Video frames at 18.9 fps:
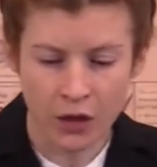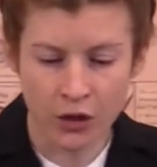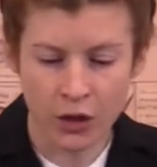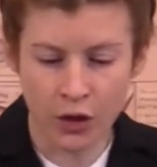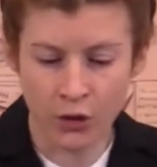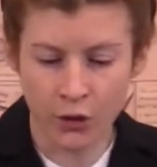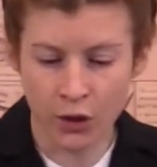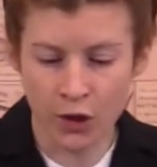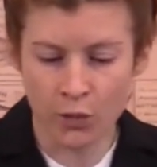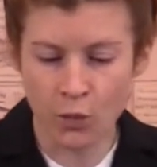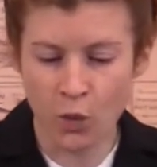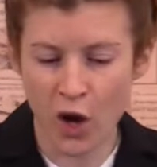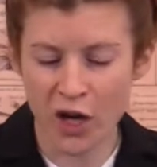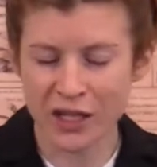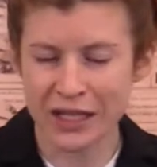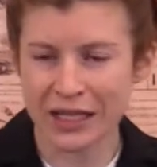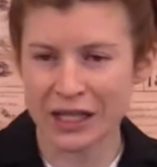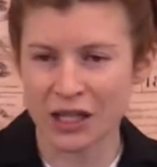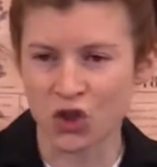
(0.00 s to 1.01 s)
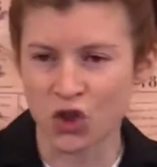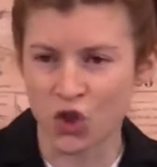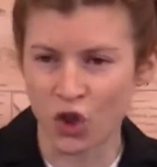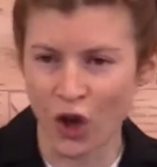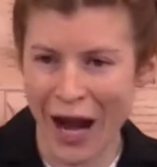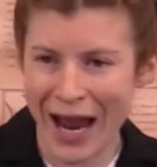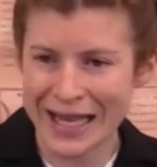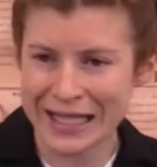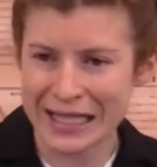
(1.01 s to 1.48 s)
The group wanted a
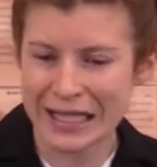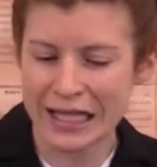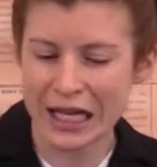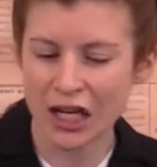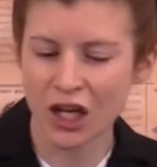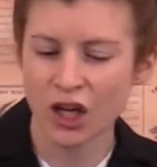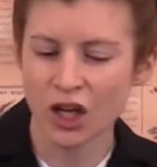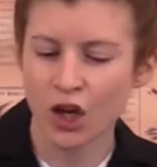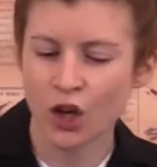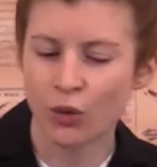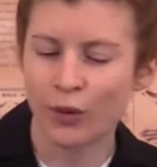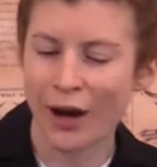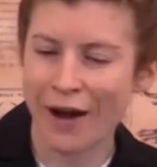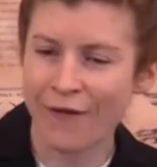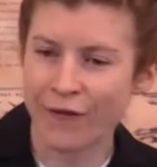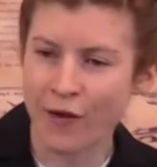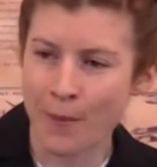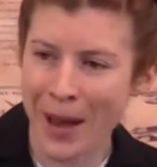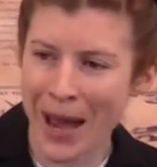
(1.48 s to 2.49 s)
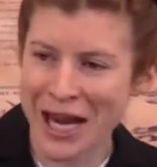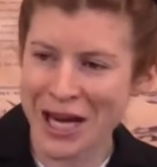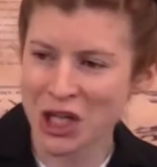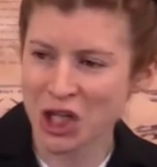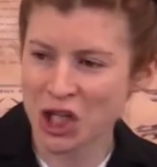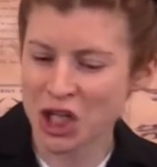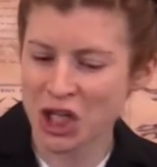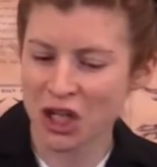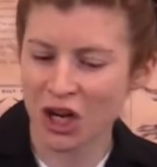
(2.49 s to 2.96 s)
drastic
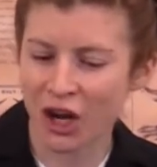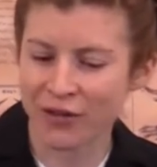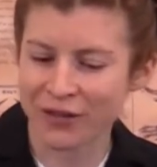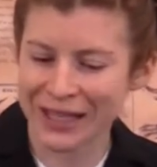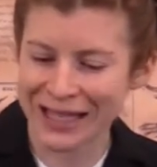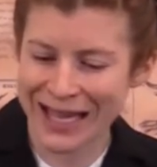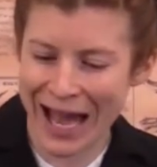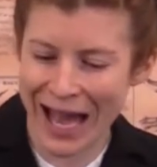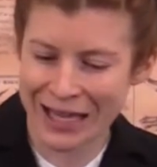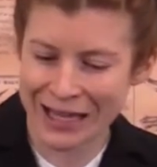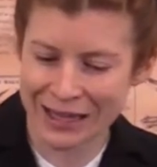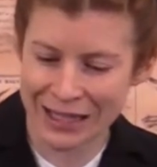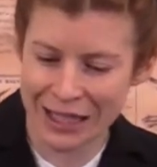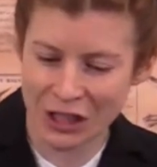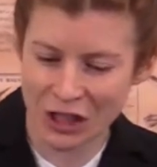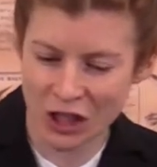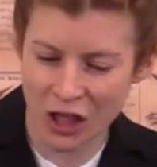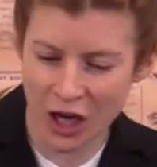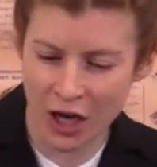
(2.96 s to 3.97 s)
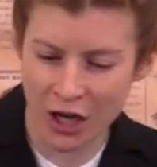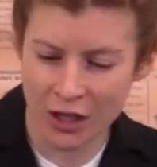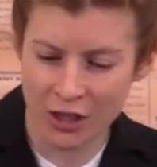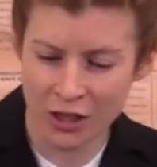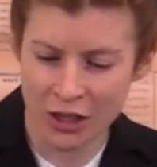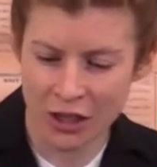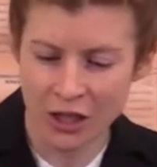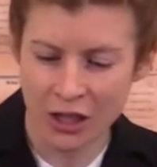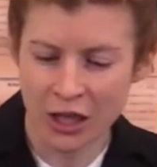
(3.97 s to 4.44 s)
reformation of the Catholic
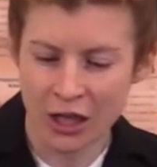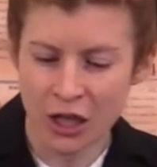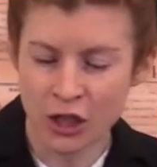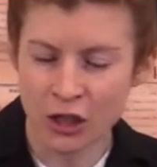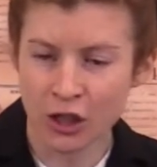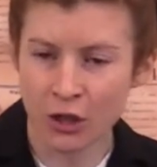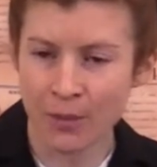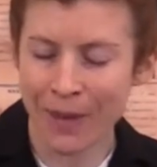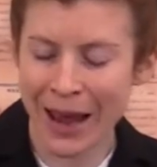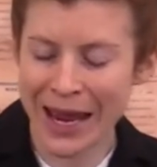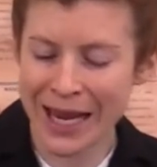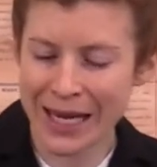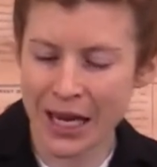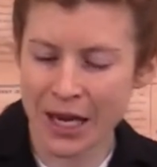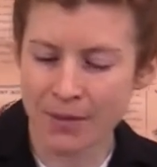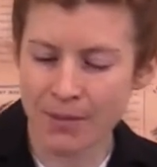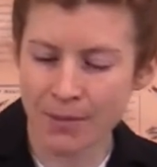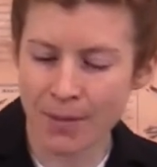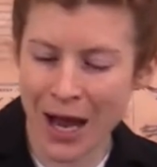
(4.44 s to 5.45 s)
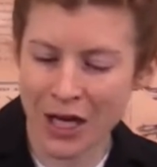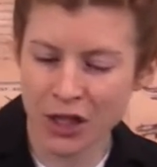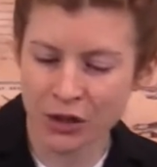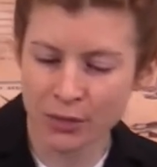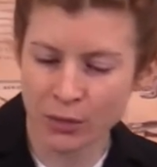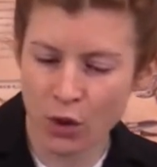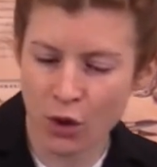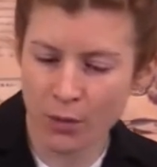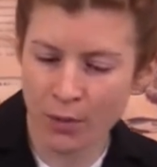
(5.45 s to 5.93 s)
Church to make it
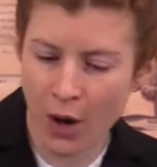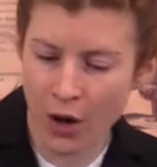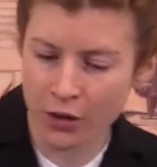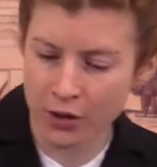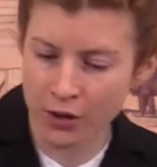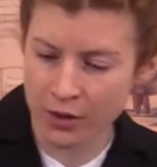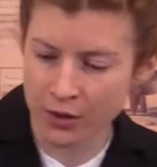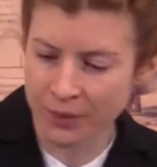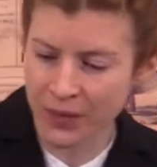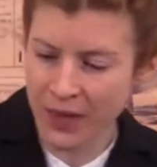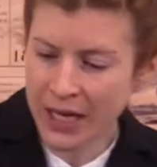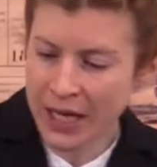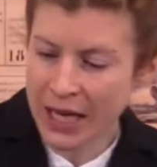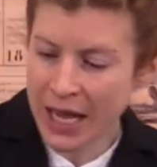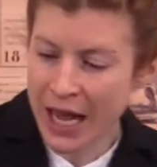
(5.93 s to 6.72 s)
much more modern.